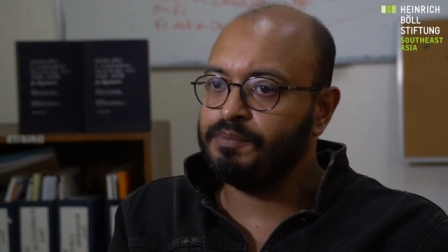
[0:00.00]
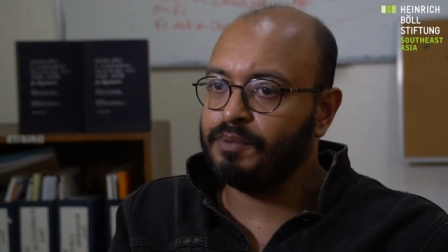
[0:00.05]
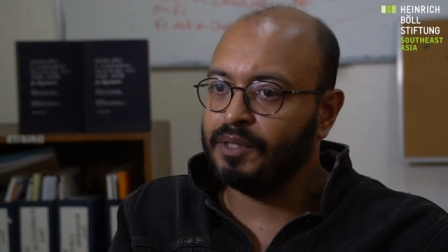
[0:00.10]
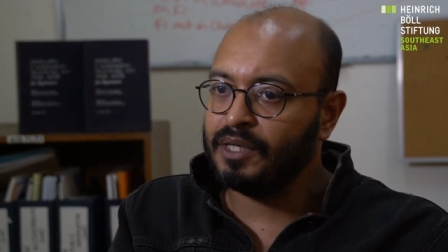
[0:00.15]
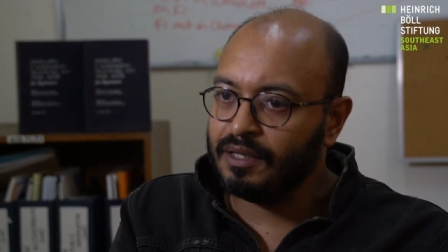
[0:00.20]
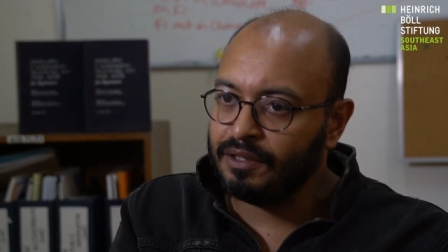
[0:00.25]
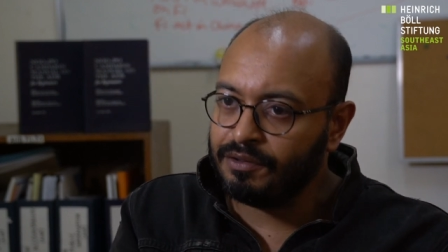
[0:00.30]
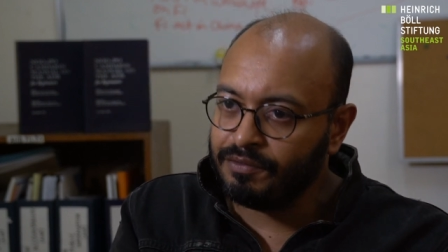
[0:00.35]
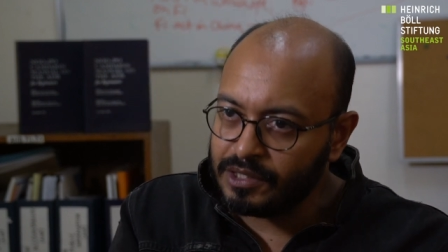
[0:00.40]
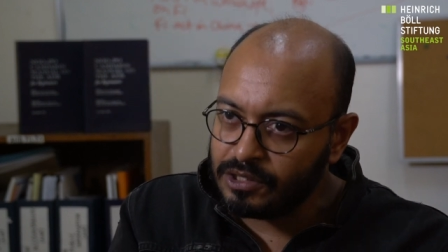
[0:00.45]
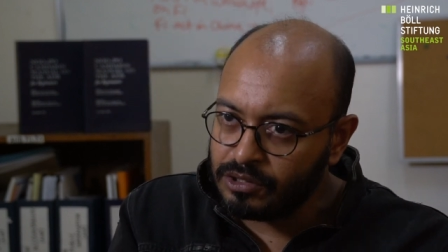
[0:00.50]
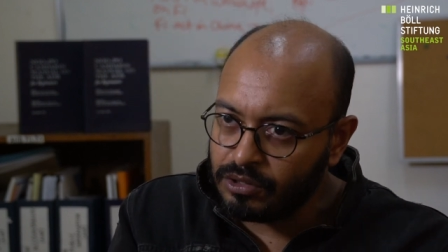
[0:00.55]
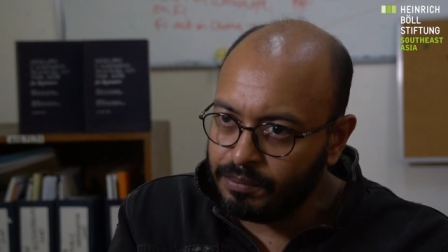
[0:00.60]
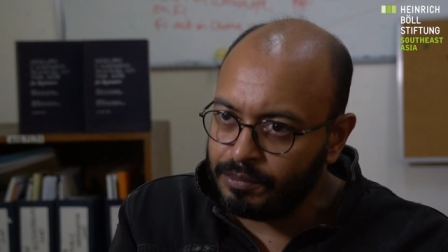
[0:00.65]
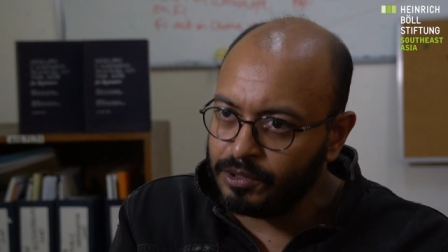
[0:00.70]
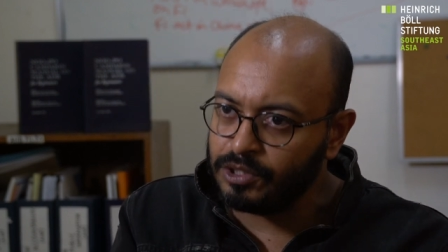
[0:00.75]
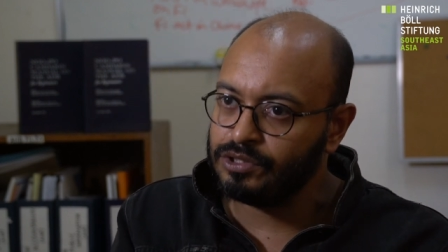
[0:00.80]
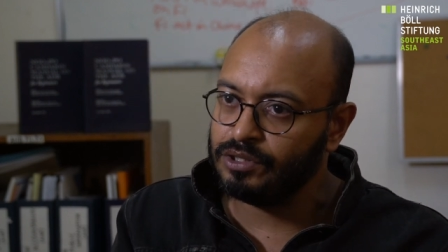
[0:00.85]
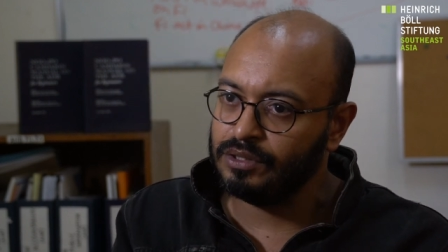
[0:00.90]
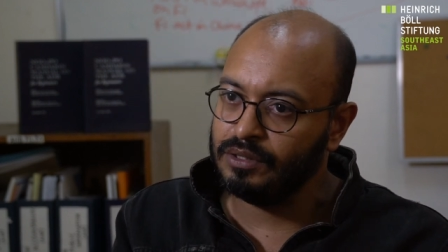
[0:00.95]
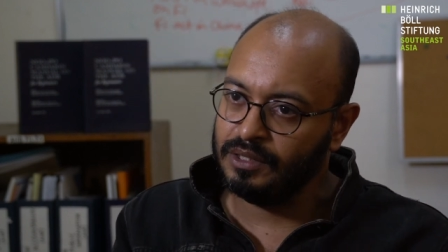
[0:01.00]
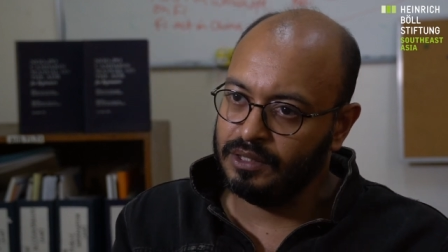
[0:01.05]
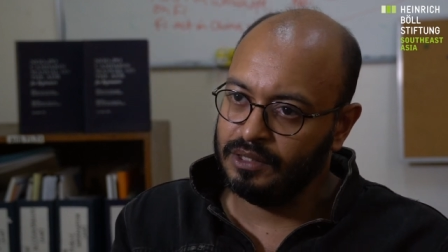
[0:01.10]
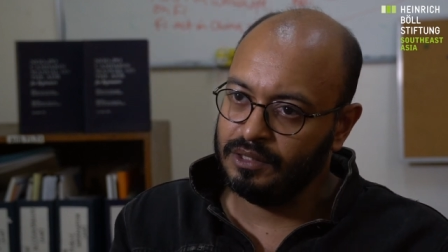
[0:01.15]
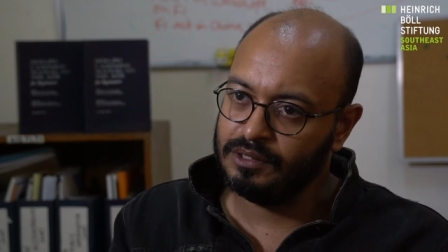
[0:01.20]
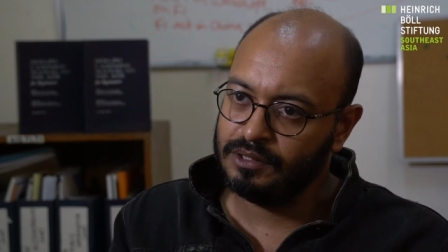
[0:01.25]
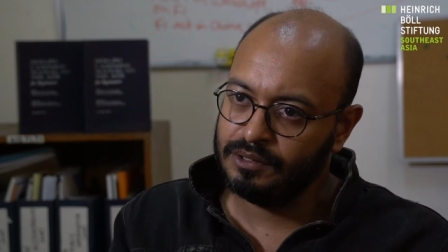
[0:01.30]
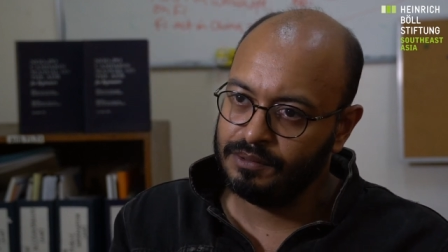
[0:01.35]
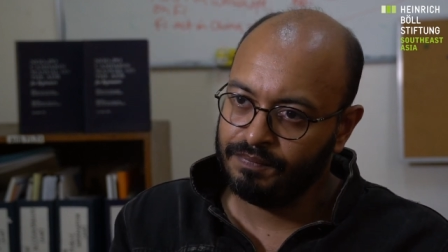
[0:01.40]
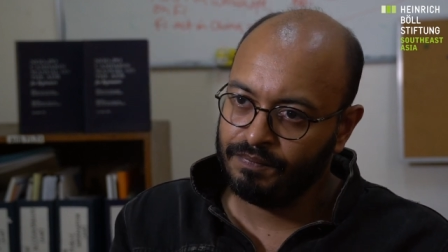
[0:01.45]
but address commercial
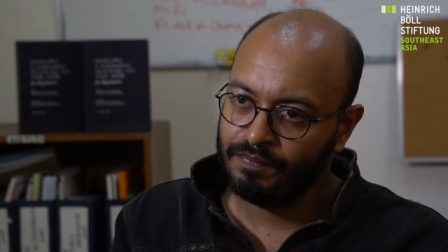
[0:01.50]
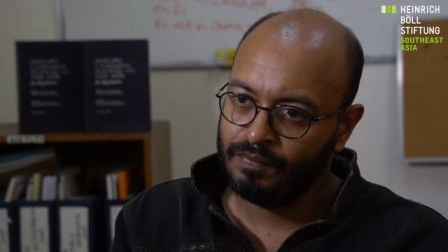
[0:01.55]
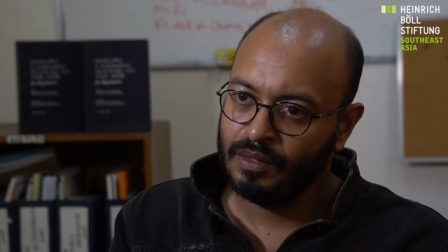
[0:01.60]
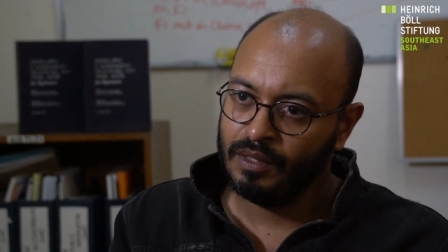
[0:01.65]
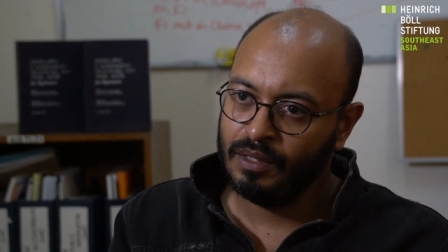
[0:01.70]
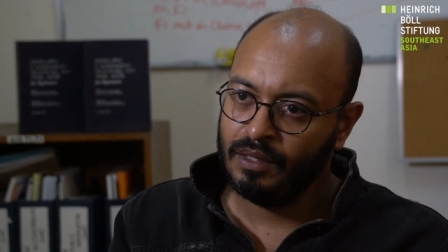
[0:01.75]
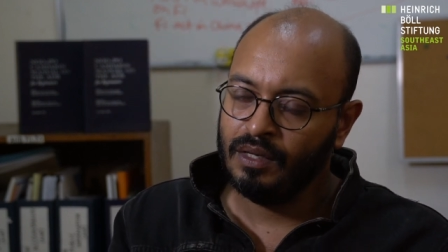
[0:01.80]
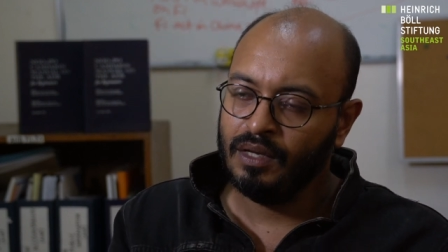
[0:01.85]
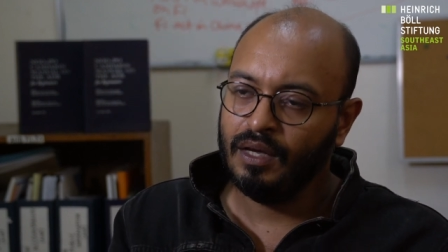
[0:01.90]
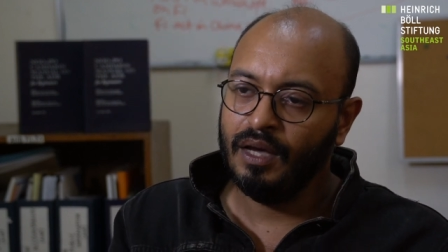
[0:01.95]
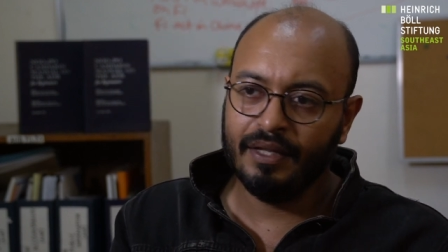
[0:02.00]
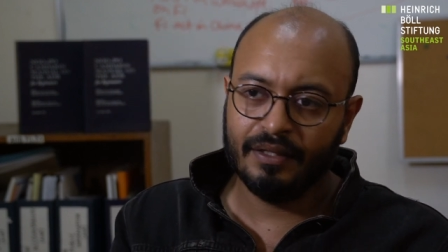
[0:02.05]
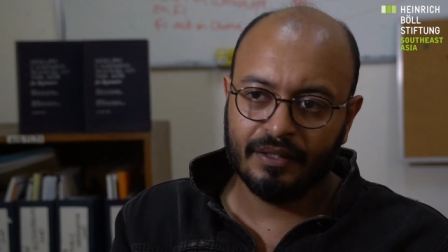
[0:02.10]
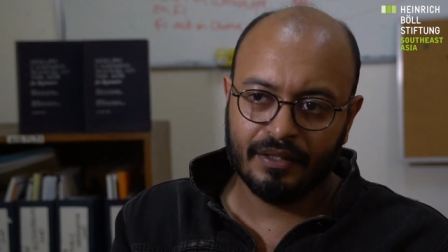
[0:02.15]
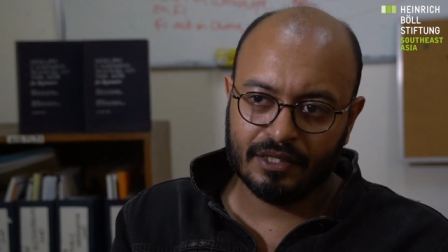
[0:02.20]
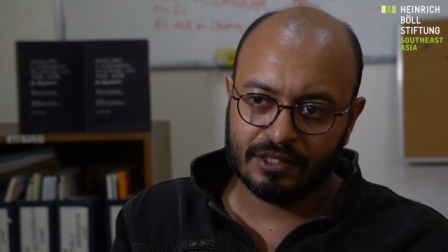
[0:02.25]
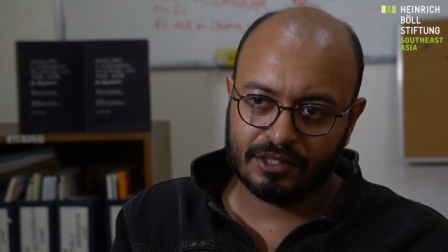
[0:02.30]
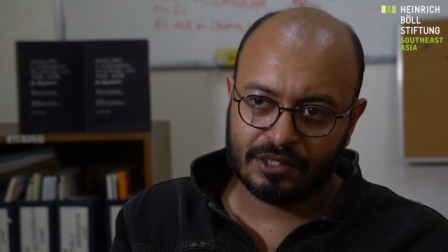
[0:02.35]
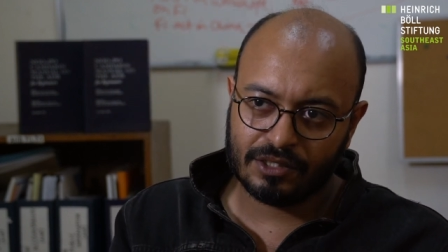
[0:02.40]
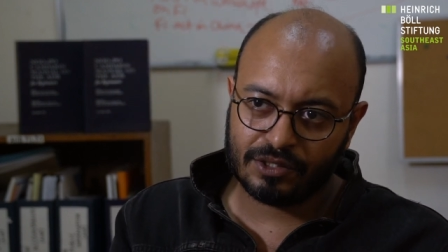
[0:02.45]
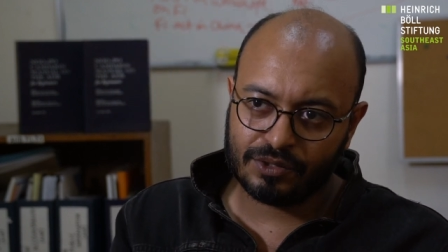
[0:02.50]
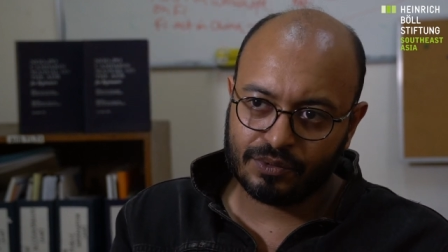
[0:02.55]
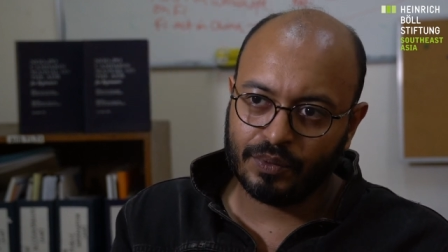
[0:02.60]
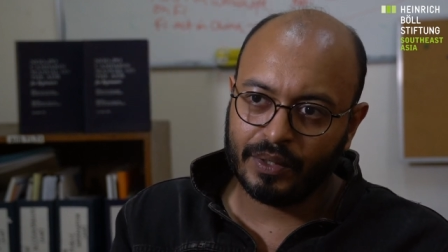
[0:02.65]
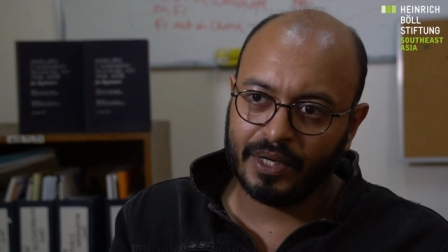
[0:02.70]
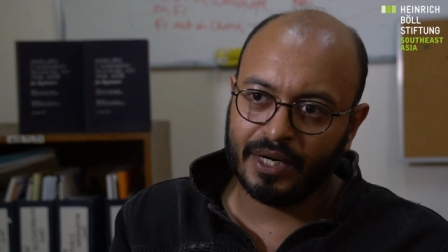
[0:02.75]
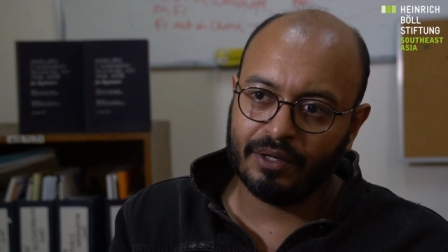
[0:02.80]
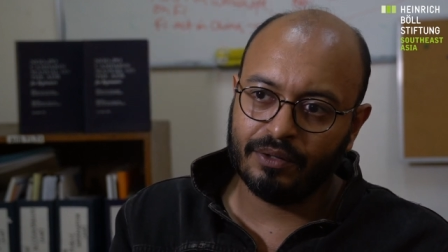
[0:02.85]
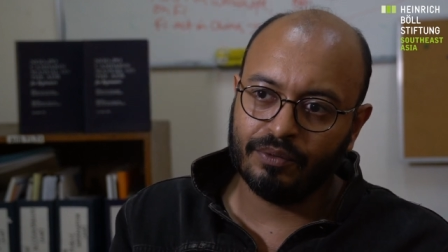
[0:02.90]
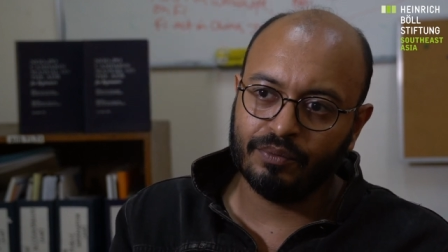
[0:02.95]
needs. And this is
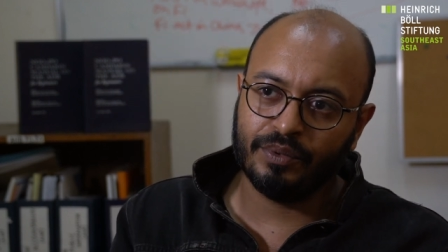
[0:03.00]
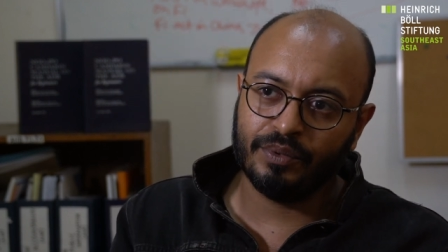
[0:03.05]
where